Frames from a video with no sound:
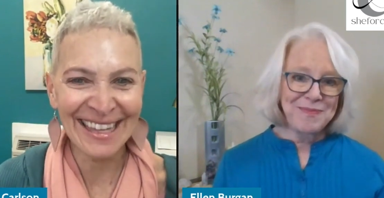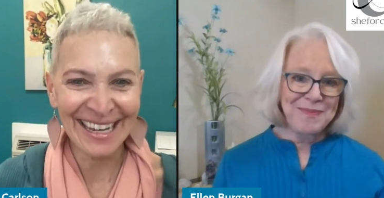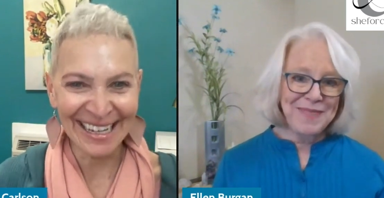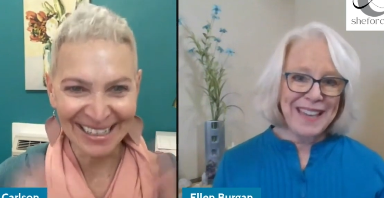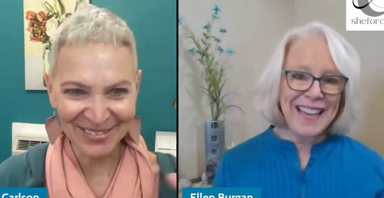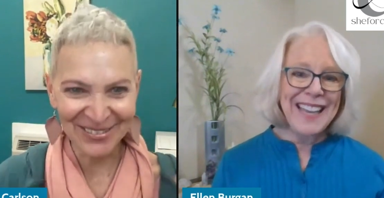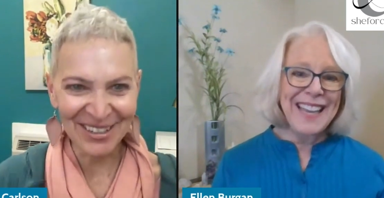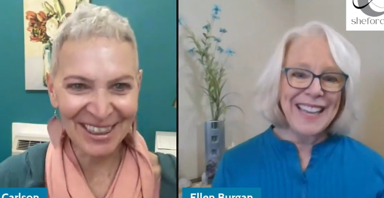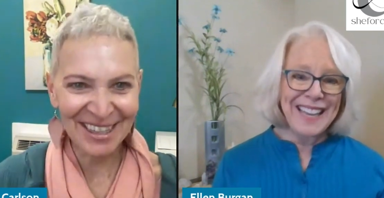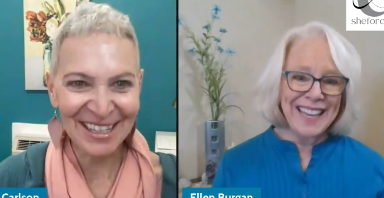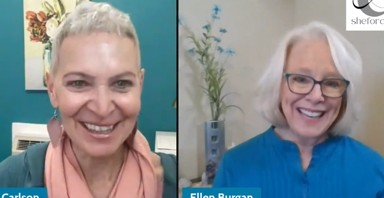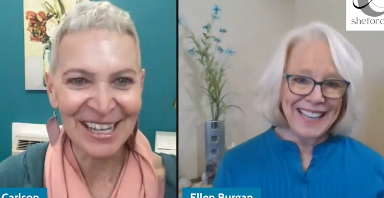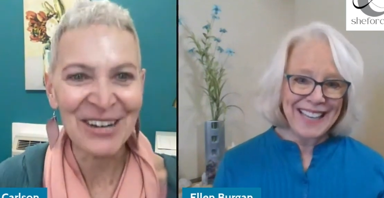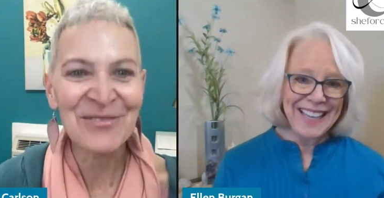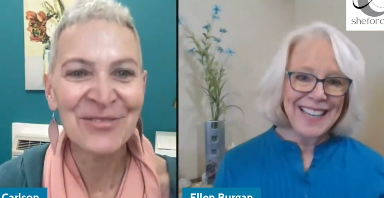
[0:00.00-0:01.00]
Speaker 1: that within
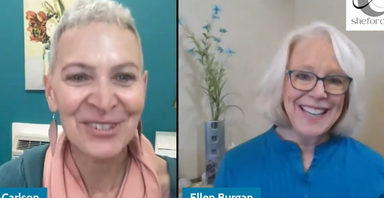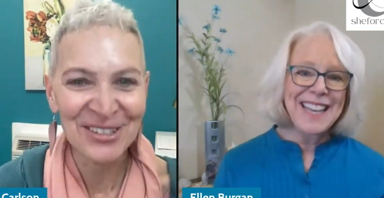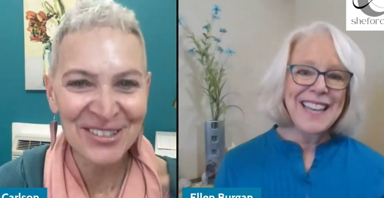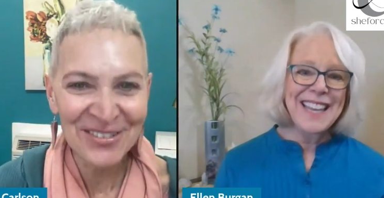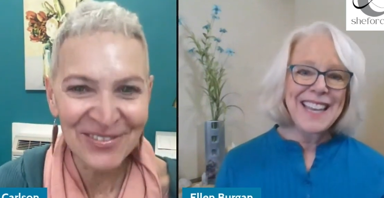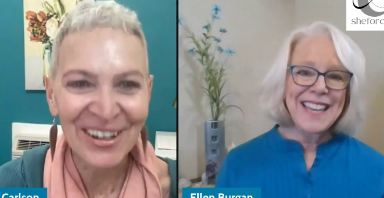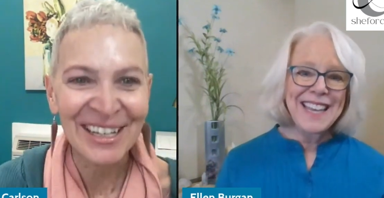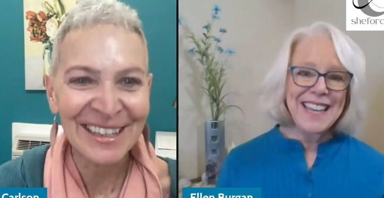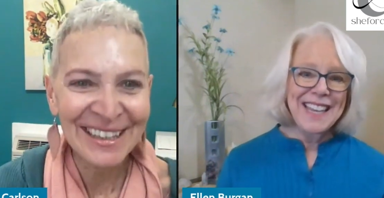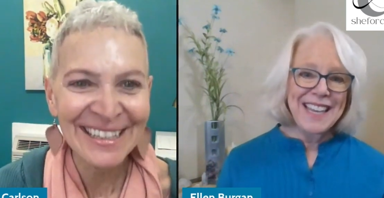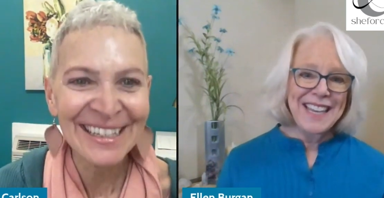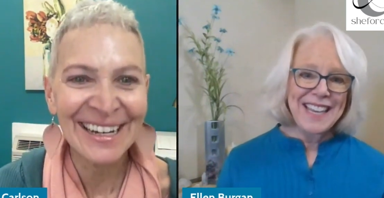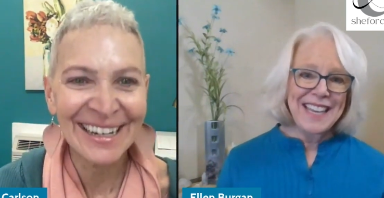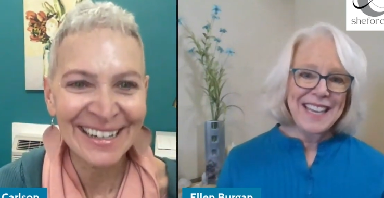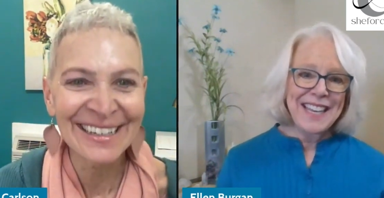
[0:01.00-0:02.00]
that first
Speaker 2: month.
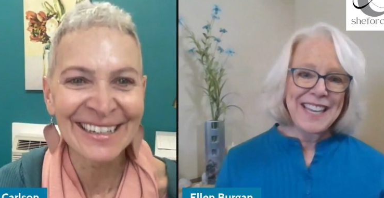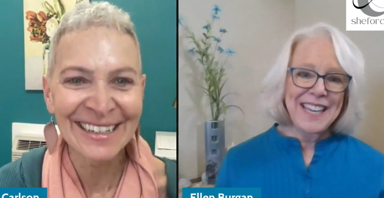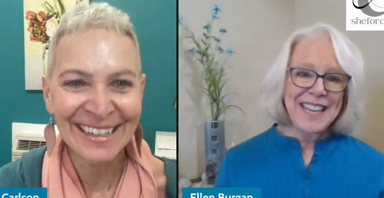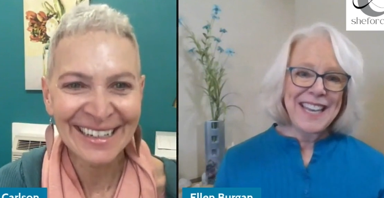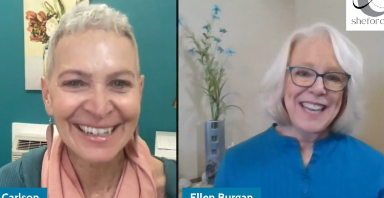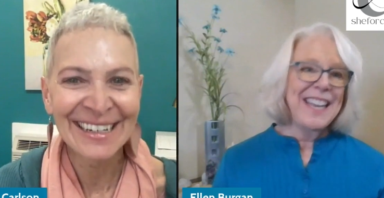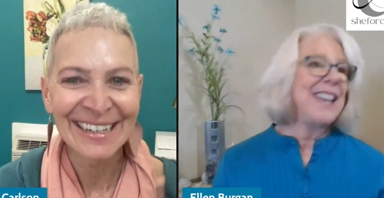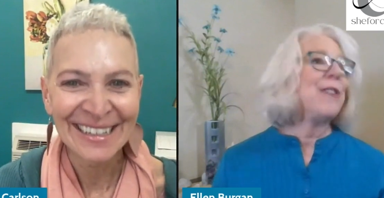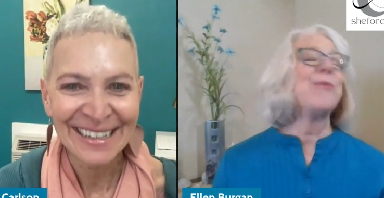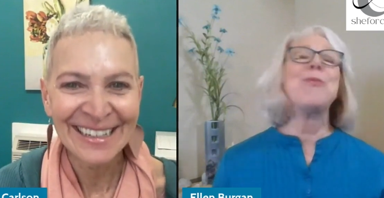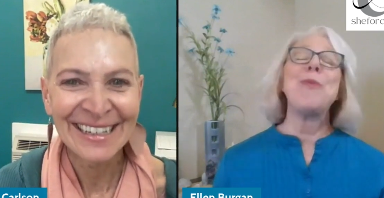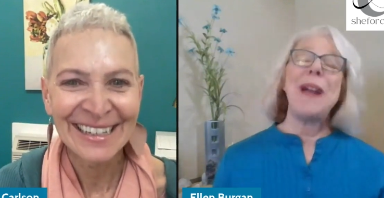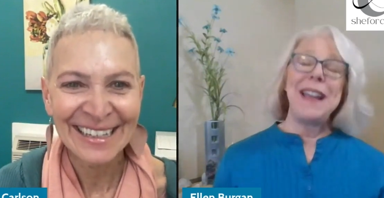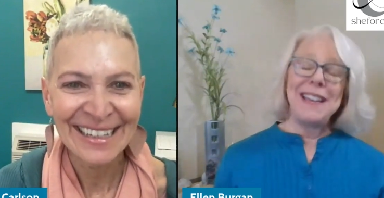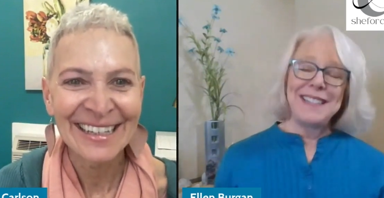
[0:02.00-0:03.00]
Yeah.
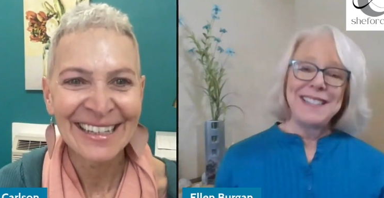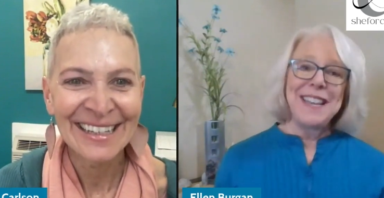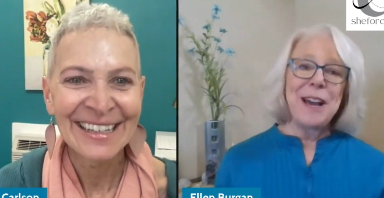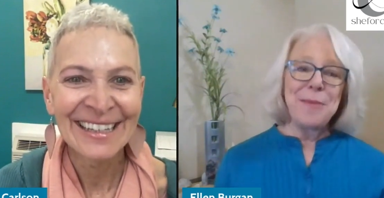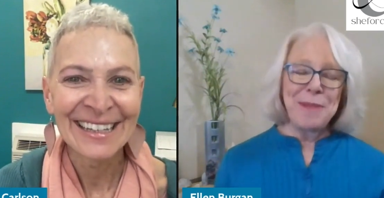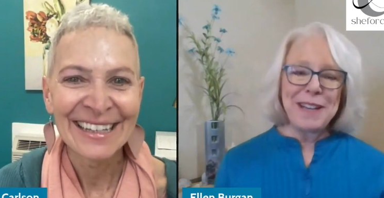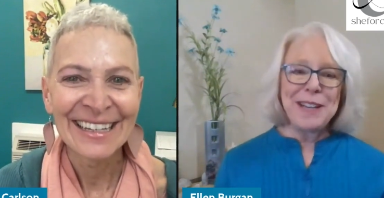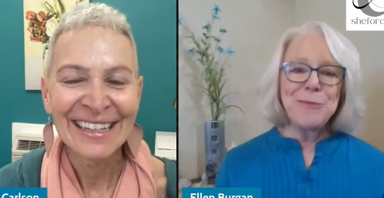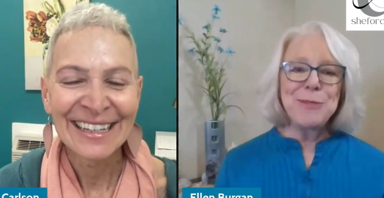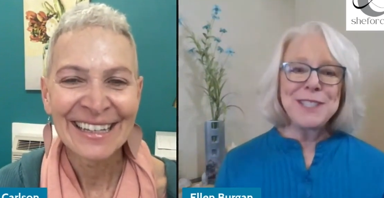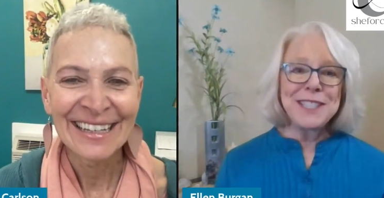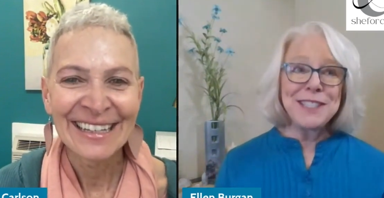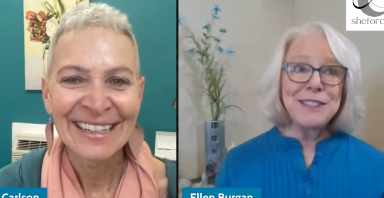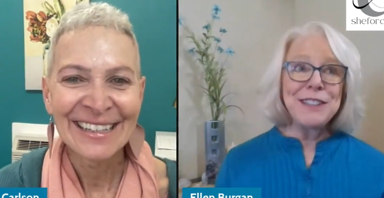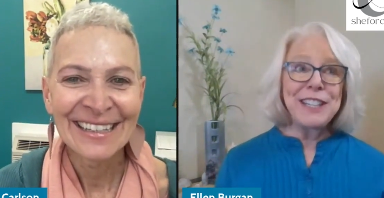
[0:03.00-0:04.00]
right. Yep. And it was
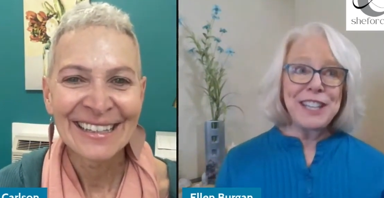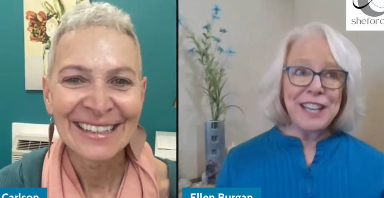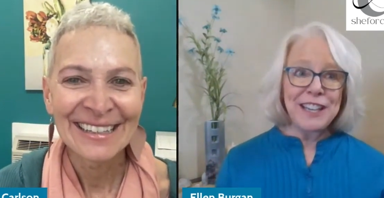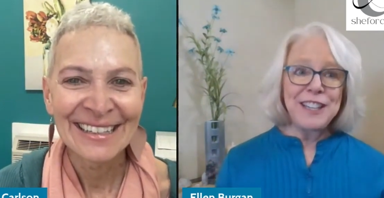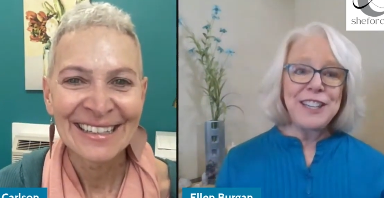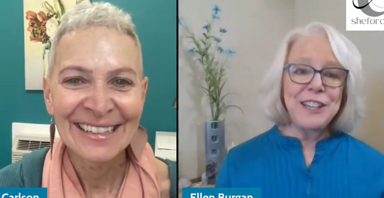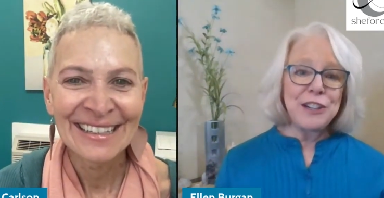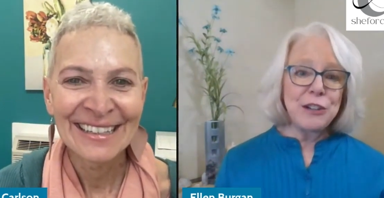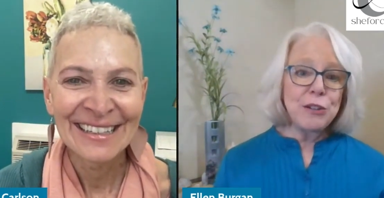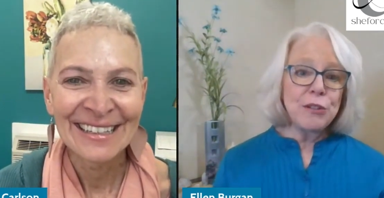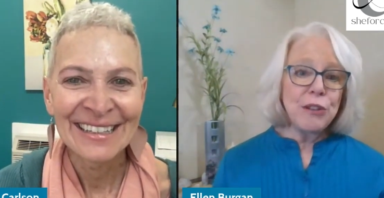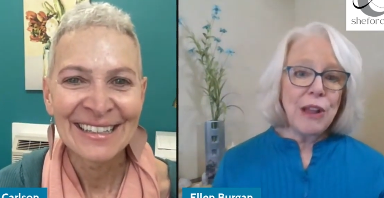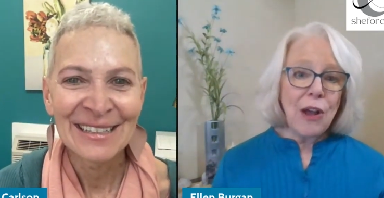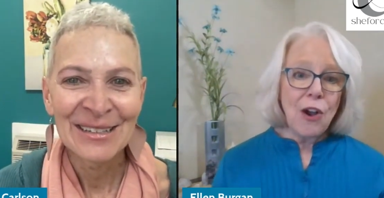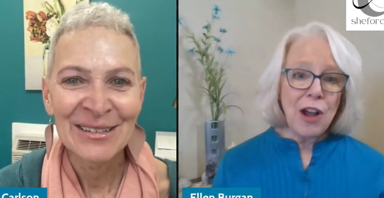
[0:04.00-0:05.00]
a, a year
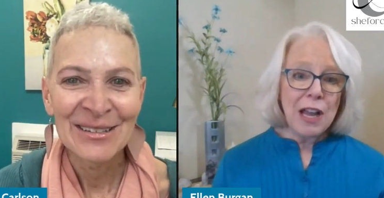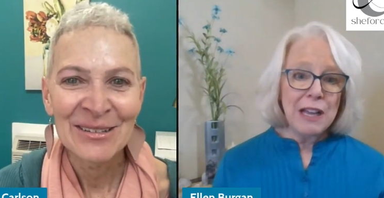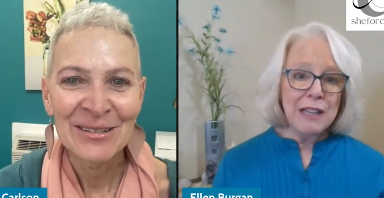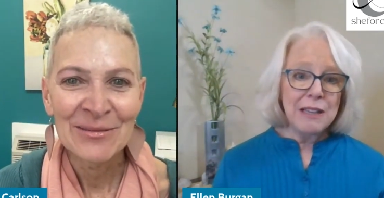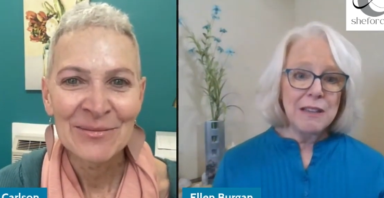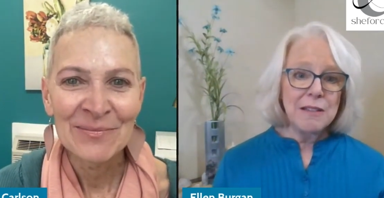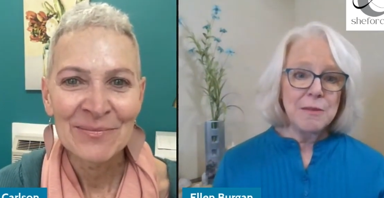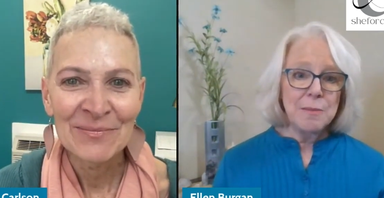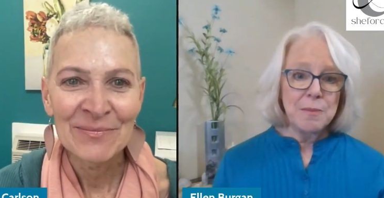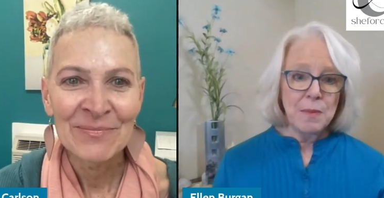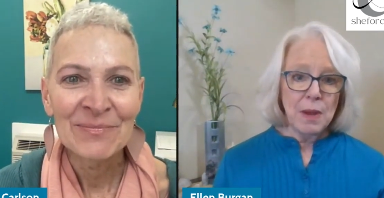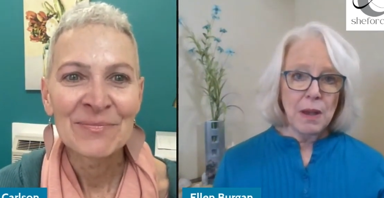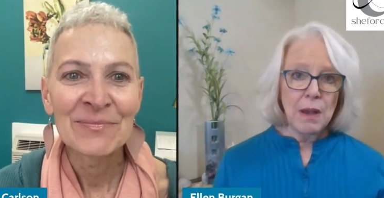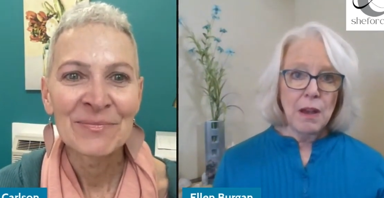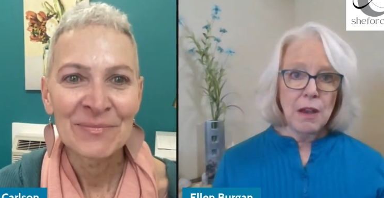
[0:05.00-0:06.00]
long
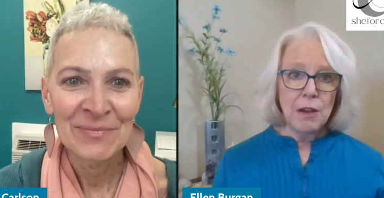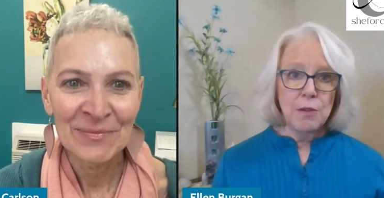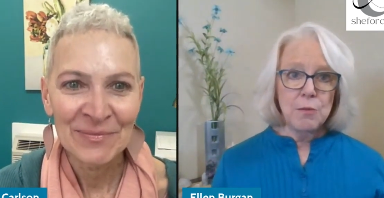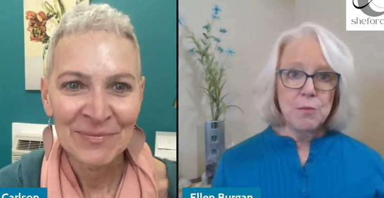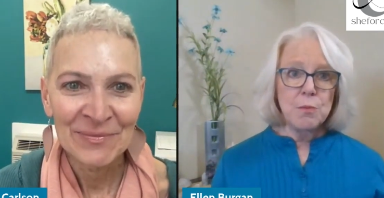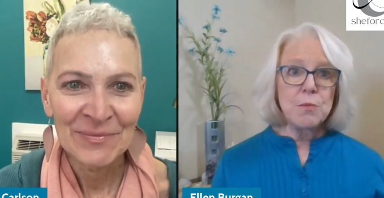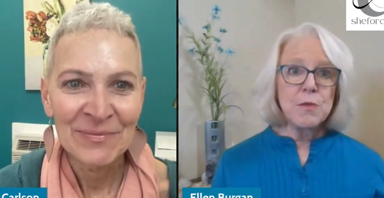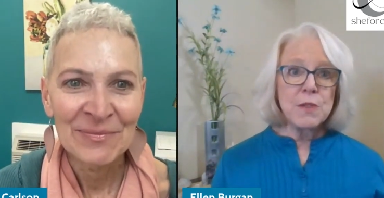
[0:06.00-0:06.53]
um,